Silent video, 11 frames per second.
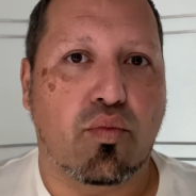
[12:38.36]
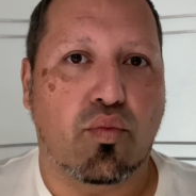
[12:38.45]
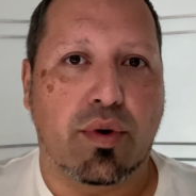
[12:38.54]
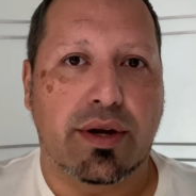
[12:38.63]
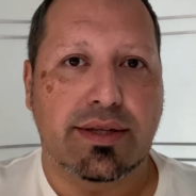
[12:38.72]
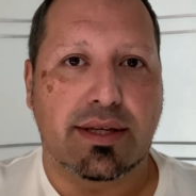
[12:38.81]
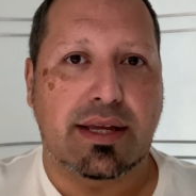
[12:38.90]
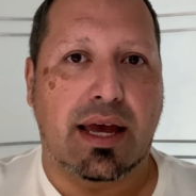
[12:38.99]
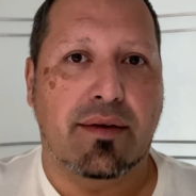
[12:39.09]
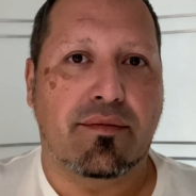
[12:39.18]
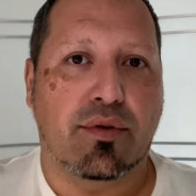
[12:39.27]
where's the
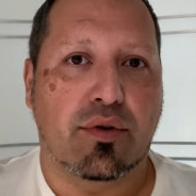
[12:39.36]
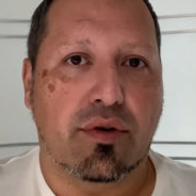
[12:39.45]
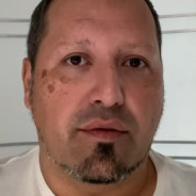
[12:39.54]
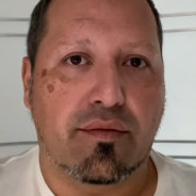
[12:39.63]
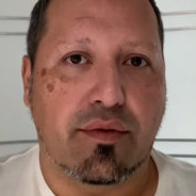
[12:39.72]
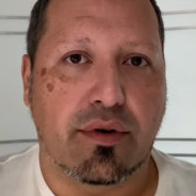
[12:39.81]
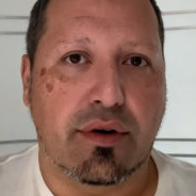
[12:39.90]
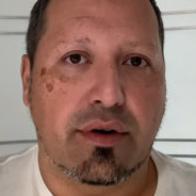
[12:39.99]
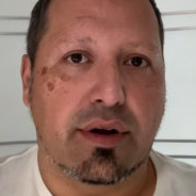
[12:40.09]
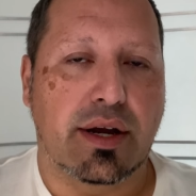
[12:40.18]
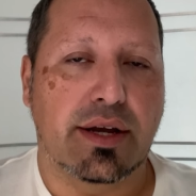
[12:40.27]
time for,
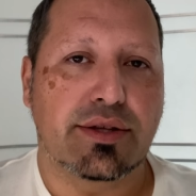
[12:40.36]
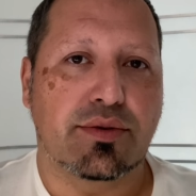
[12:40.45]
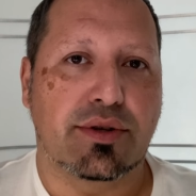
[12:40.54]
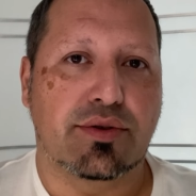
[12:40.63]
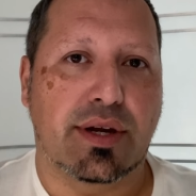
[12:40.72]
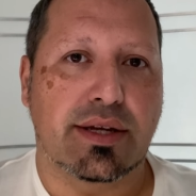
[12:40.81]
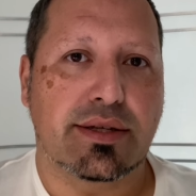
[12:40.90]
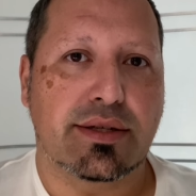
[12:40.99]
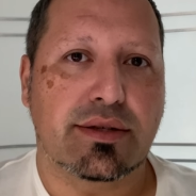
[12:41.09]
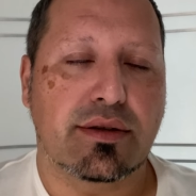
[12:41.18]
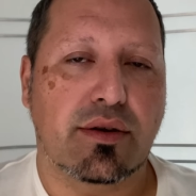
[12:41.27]
for us to
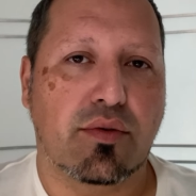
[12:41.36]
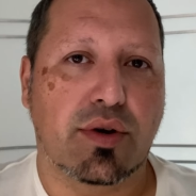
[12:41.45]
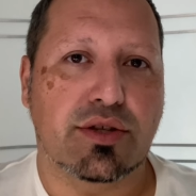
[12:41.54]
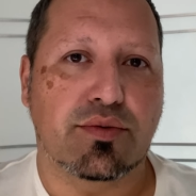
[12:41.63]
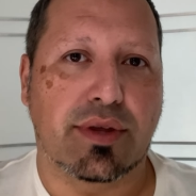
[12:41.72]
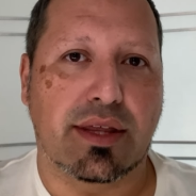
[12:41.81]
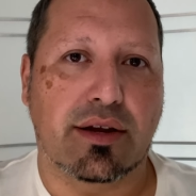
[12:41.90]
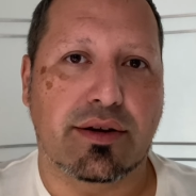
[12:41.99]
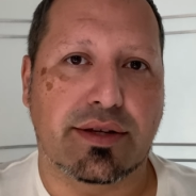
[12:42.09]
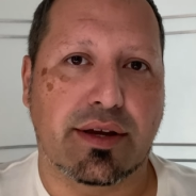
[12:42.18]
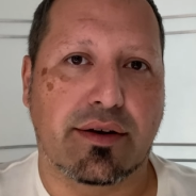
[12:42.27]
address what's within
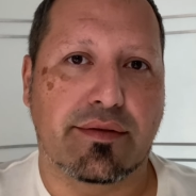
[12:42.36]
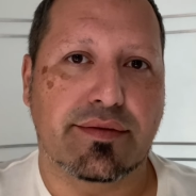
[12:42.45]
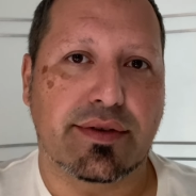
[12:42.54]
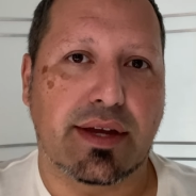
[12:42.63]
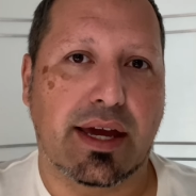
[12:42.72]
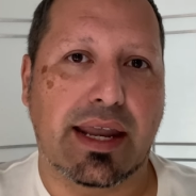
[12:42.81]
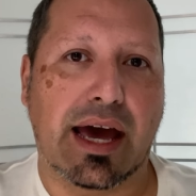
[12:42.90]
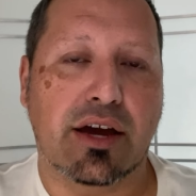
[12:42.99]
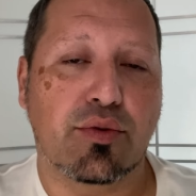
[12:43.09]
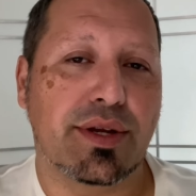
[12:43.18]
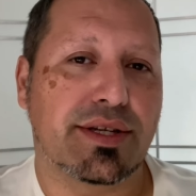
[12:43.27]
ourselves and
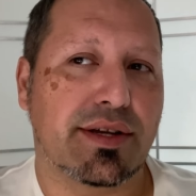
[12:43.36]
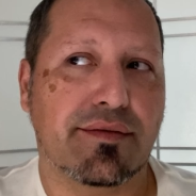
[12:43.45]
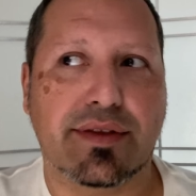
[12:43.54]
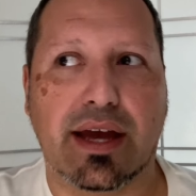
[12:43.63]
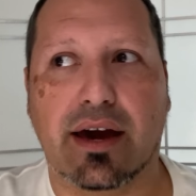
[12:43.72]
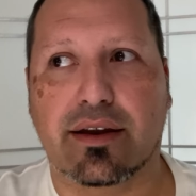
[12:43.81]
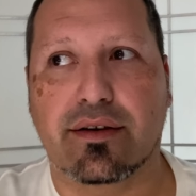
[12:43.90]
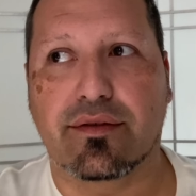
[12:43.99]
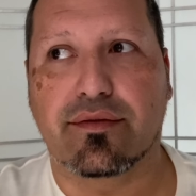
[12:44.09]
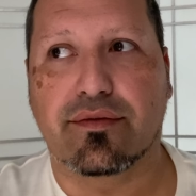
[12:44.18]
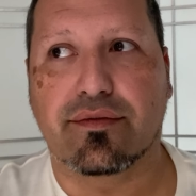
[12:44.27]
how do we shift out
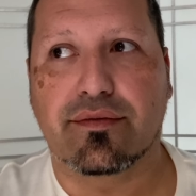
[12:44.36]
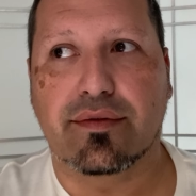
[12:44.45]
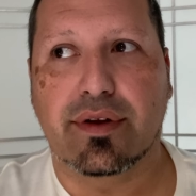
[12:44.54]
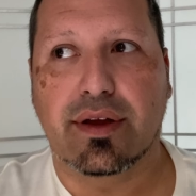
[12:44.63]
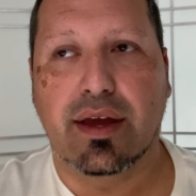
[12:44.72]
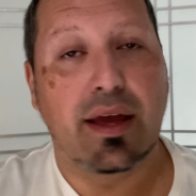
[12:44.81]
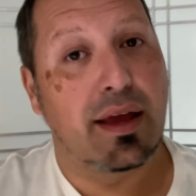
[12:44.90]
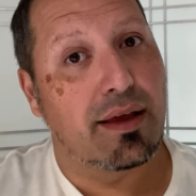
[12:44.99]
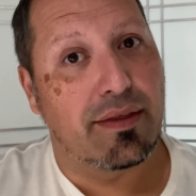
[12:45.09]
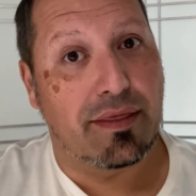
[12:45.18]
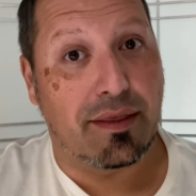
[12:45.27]
of
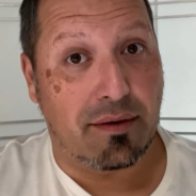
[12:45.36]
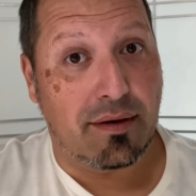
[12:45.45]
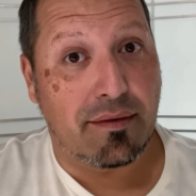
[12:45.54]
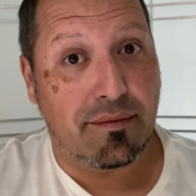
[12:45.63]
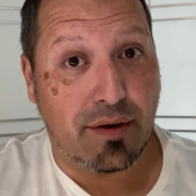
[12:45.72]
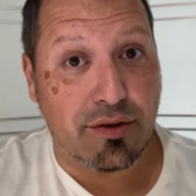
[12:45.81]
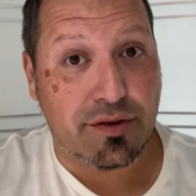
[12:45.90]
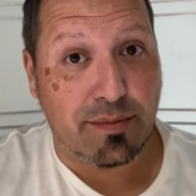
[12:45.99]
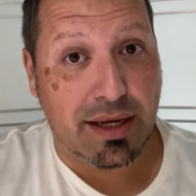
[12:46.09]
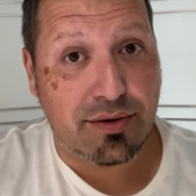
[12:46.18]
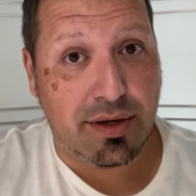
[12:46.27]
the false
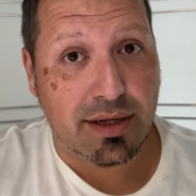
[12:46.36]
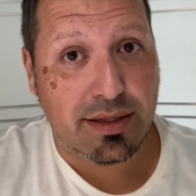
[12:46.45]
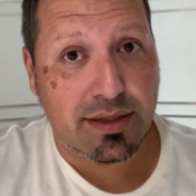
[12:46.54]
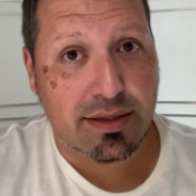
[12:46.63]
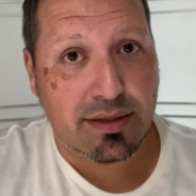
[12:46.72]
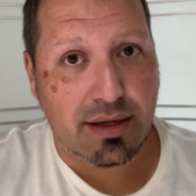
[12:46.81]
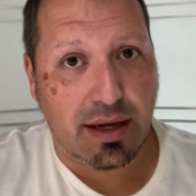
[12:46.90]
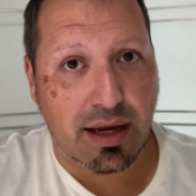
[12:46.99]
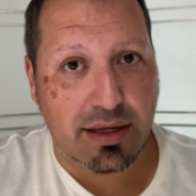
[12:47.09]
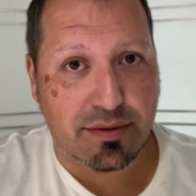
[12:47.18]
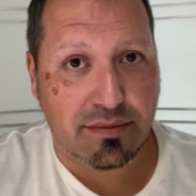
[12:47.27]
matrix,
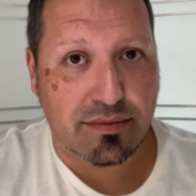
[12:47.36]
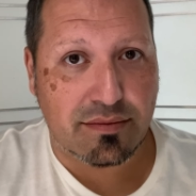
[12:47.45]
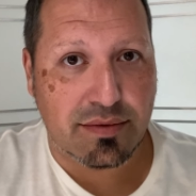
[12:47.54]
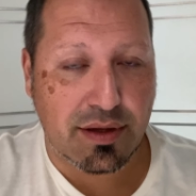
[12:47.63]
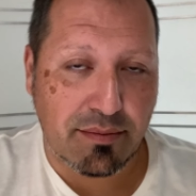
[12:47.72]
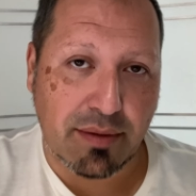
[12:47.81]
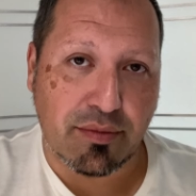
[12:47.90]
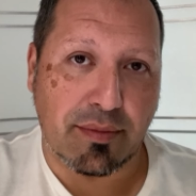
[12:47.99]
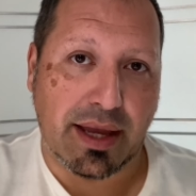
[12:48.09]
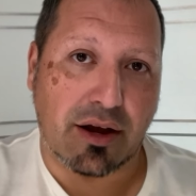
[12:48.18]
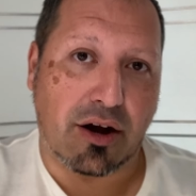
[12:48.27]
as some people
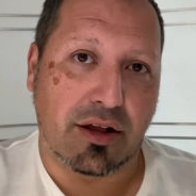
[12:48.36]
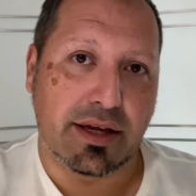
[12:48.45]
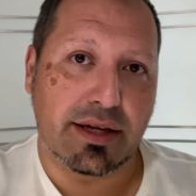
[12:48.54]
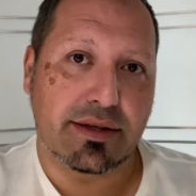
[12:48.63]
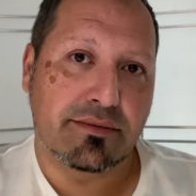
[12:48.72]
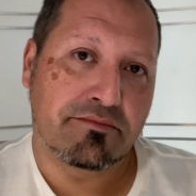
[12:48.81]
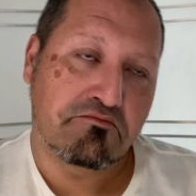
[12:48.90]
may call it,